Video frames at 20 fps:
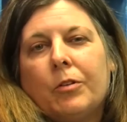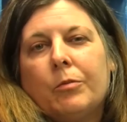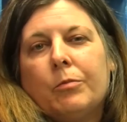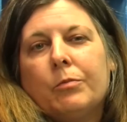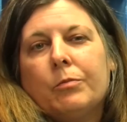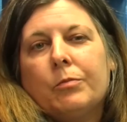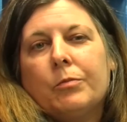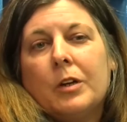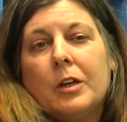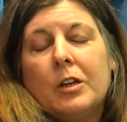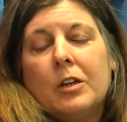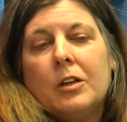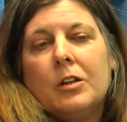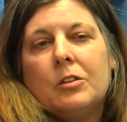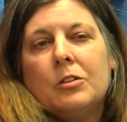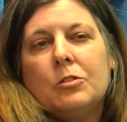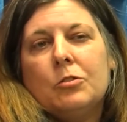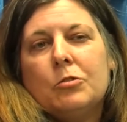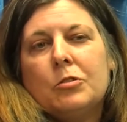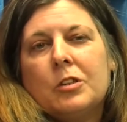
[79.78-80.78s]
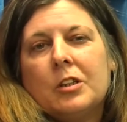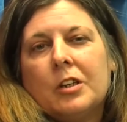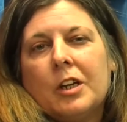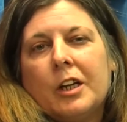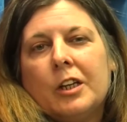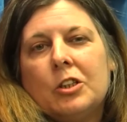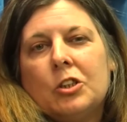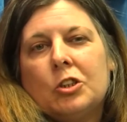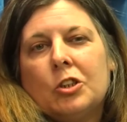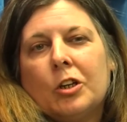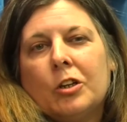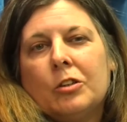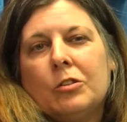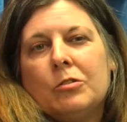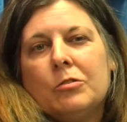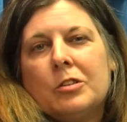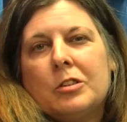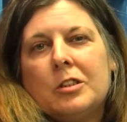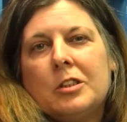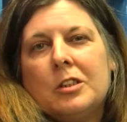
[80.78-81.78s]
from euthanasia,
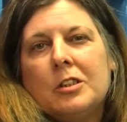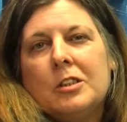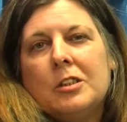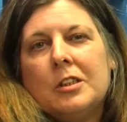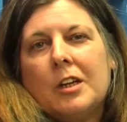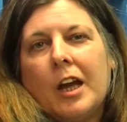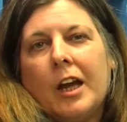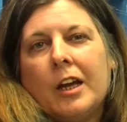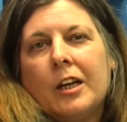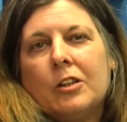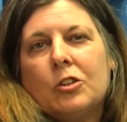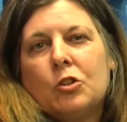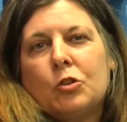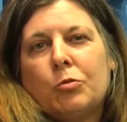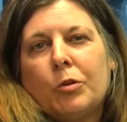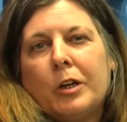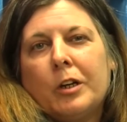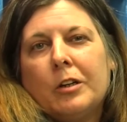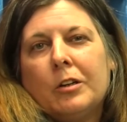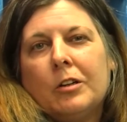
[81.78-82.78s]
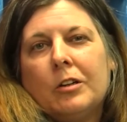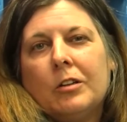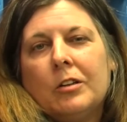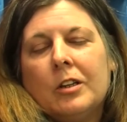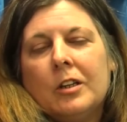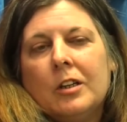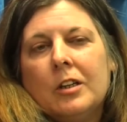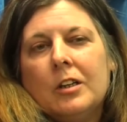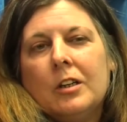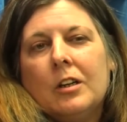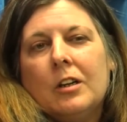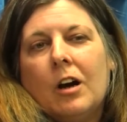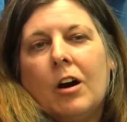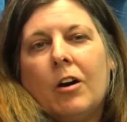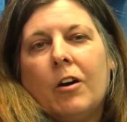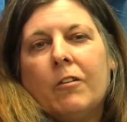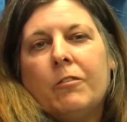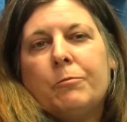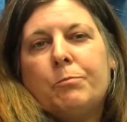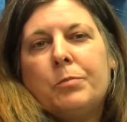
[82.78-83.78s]
you see a trail
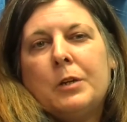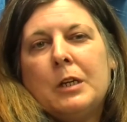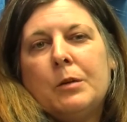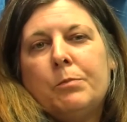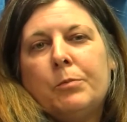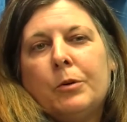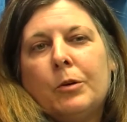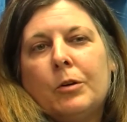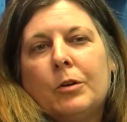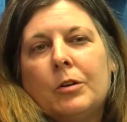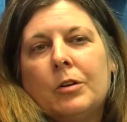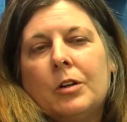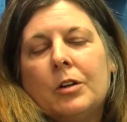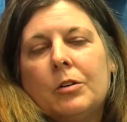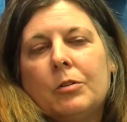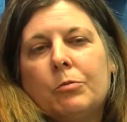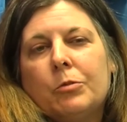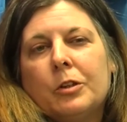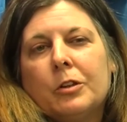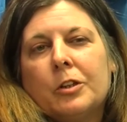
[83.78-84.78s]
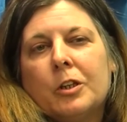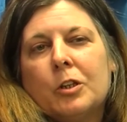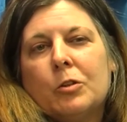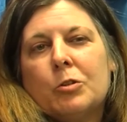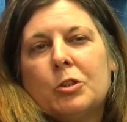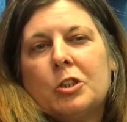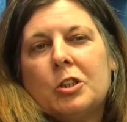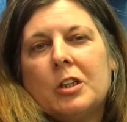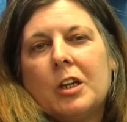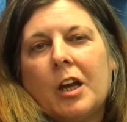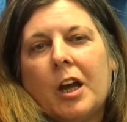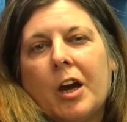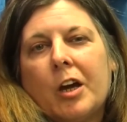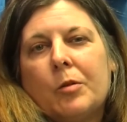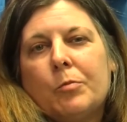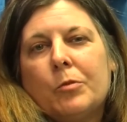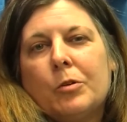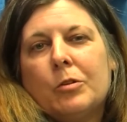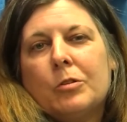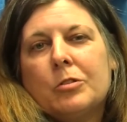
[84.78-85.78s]
of people relinquishing
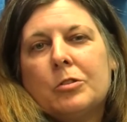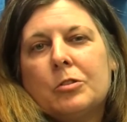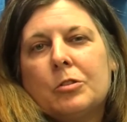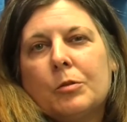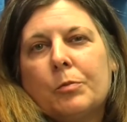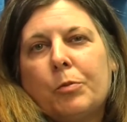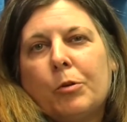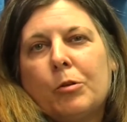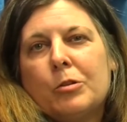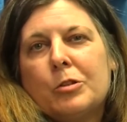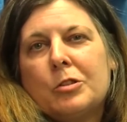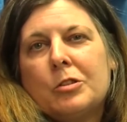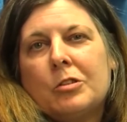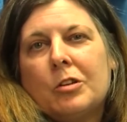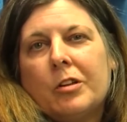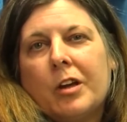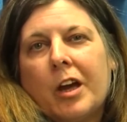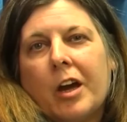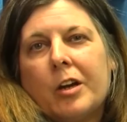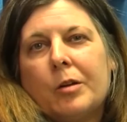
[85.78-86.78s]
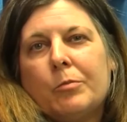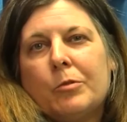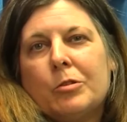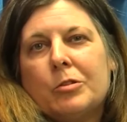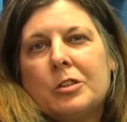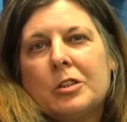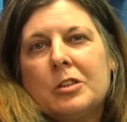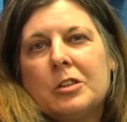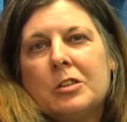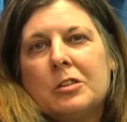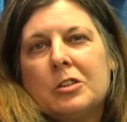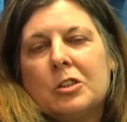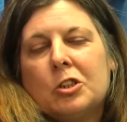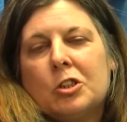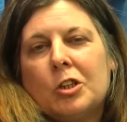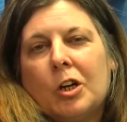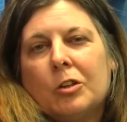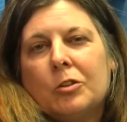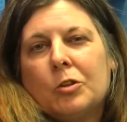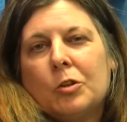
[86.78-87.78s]
animals, their personal animals, into the
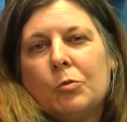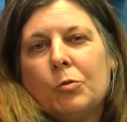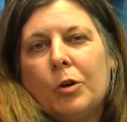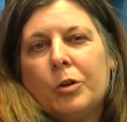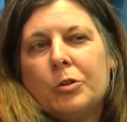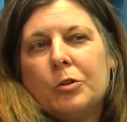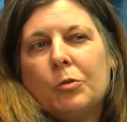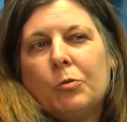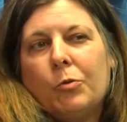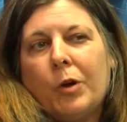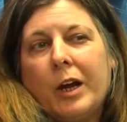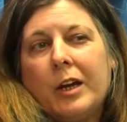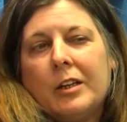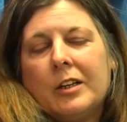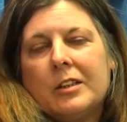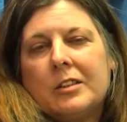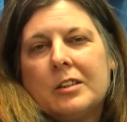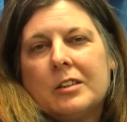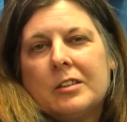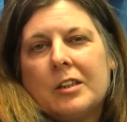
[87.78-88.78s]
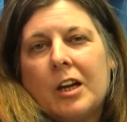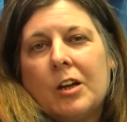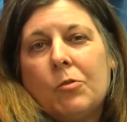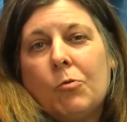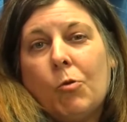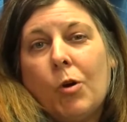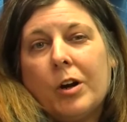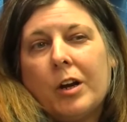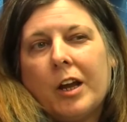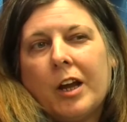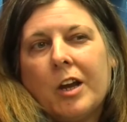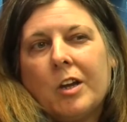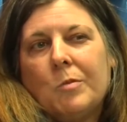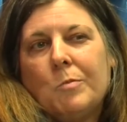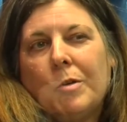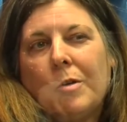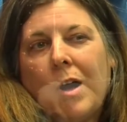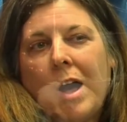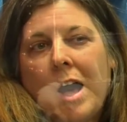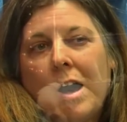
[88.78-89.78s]
shelter while you're waiting to take one
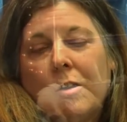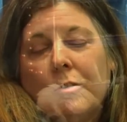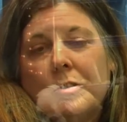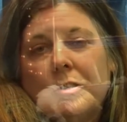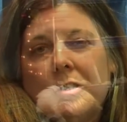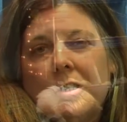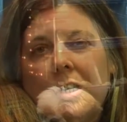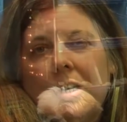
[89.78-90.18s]
animal out.